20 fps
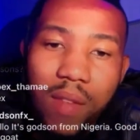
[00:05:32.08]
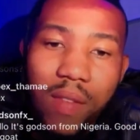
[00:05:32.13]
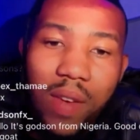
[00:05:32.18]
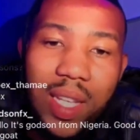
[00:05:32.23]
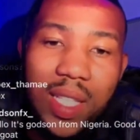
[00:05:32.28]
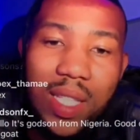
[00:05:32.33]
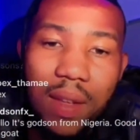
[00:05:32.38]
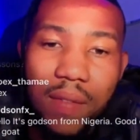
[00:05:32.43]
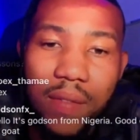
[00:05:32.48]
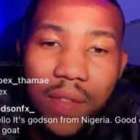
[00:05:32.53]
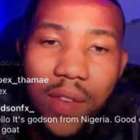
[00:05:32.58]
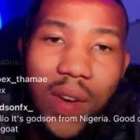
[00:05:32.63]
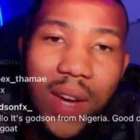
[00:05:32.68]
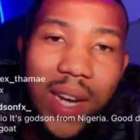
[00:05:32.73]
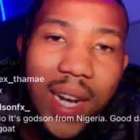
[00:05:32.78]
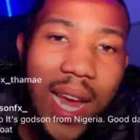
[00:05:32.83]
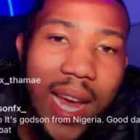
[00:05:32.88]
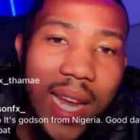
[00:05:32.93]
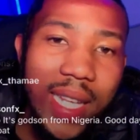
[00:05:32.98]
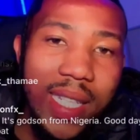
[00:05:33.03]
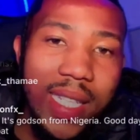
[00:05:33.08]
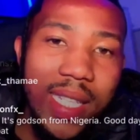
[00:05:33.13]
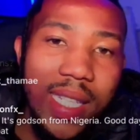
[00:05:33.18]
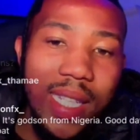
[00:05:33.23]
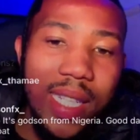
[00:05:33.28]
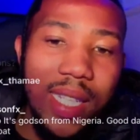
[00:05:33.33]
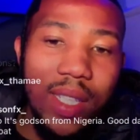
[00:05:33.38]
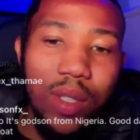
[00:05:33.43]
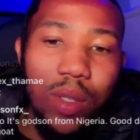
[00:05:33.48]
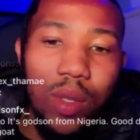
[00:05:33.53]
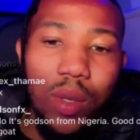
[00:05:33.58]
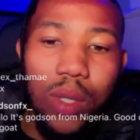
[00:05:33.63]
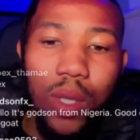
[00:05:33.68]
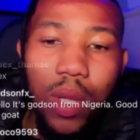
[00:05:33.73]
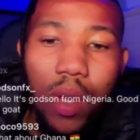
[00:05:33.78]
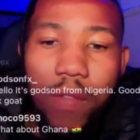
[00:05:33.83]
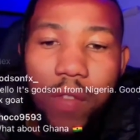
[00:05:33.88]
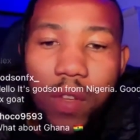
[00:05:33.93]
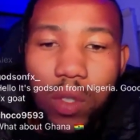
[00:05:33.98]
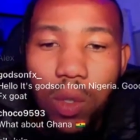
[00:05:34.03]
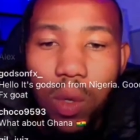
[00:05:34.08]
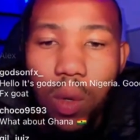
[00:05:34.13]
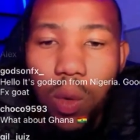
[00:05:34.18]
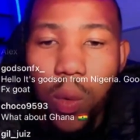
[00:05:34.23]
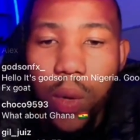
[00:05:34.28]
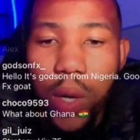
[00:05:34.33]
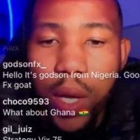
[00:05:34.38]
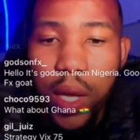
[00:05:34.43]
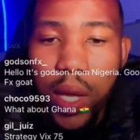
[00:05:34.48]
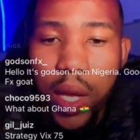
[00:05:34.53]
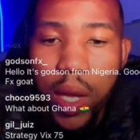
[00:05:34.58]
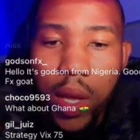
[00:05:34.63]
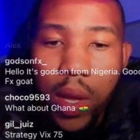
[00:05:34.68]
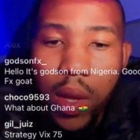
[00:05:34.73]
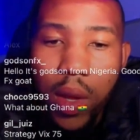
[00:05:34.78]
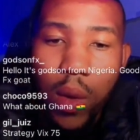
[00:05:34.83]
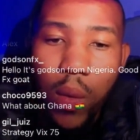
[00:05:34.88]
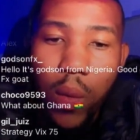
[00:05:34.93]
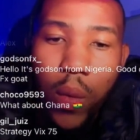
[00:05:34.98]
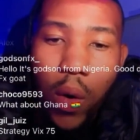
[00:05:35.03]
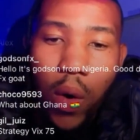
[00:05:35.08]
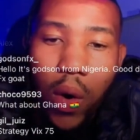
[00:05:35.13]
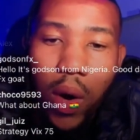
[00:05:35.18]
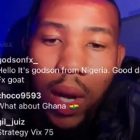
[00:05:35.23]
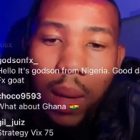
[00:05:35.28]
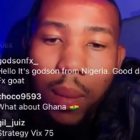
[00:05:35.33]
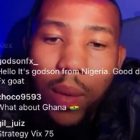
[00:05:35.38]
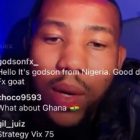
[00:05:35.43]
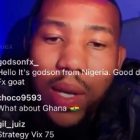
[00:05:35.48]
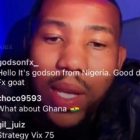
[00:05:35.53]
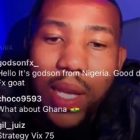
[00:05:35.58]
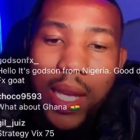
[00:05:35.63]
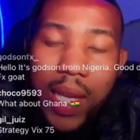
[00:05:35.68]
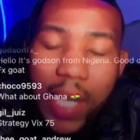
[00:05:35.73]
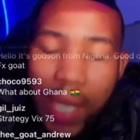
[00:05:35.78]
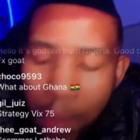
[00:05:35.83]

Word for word: give you guys some few analysis. You know, the office go away. We're all about